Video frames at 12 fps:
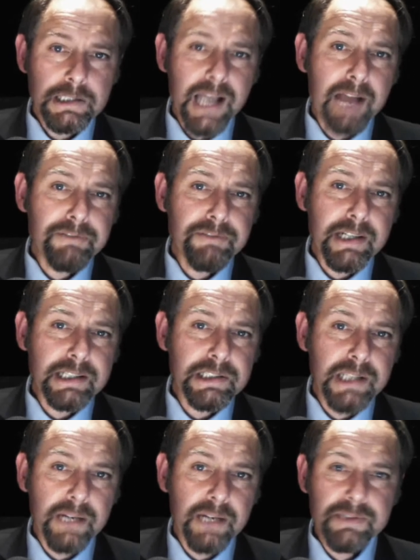That every
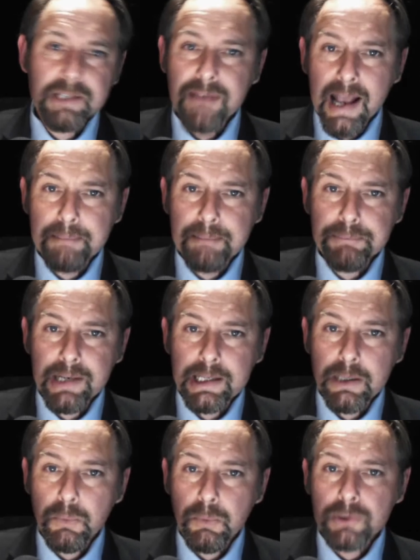Conservative
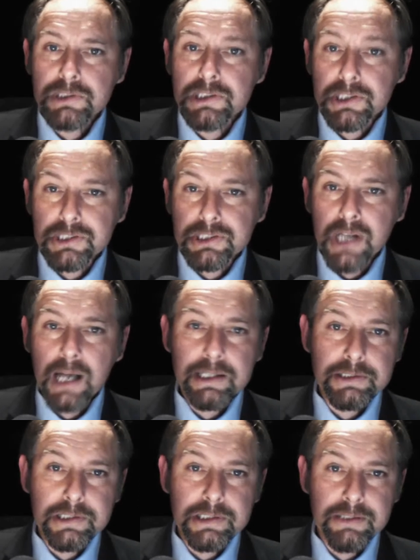MP wanted to
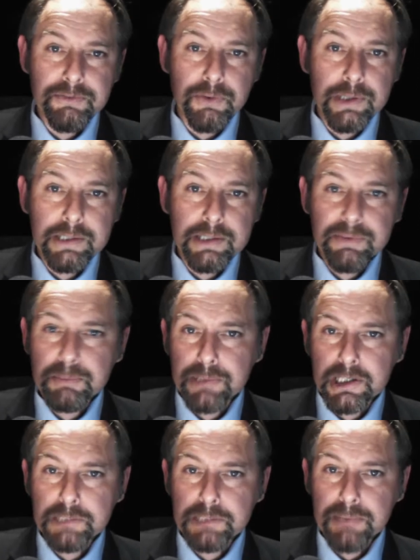silence the voice of the
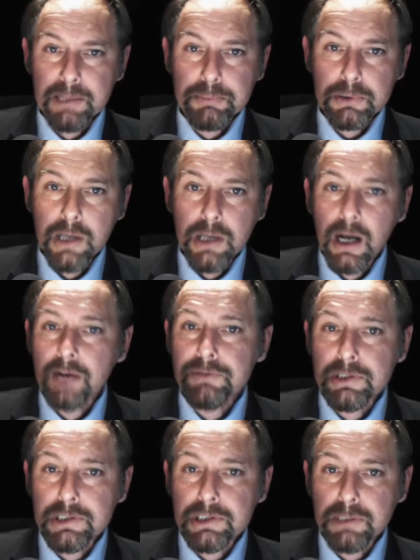British people
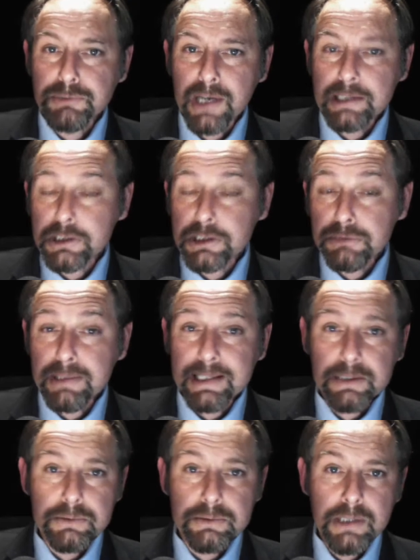over a subject
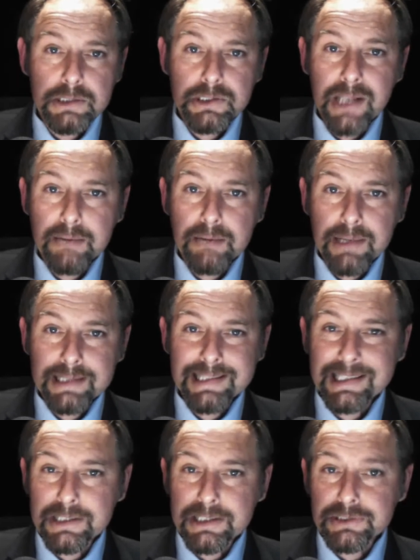critical to their
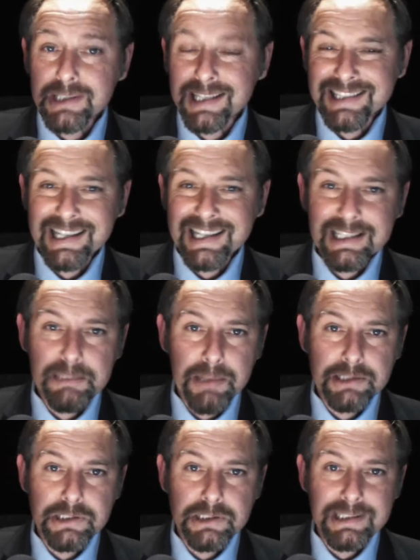existence as an
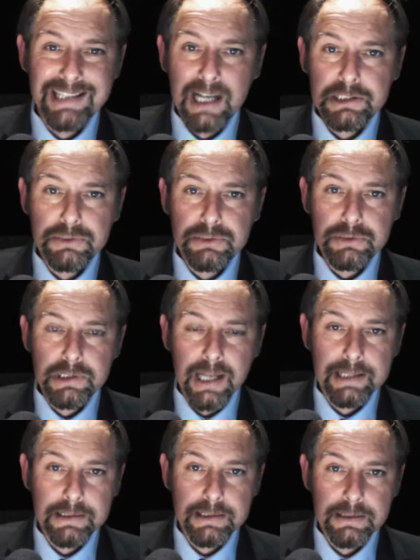independent national
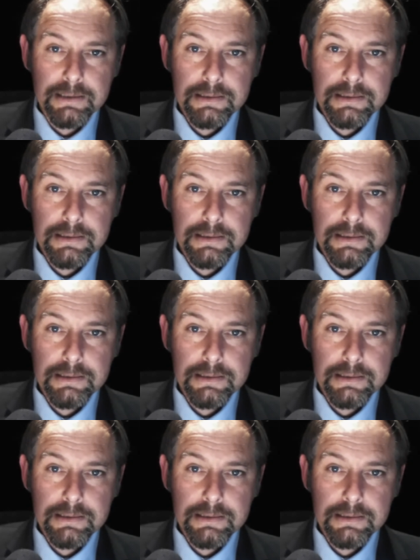state?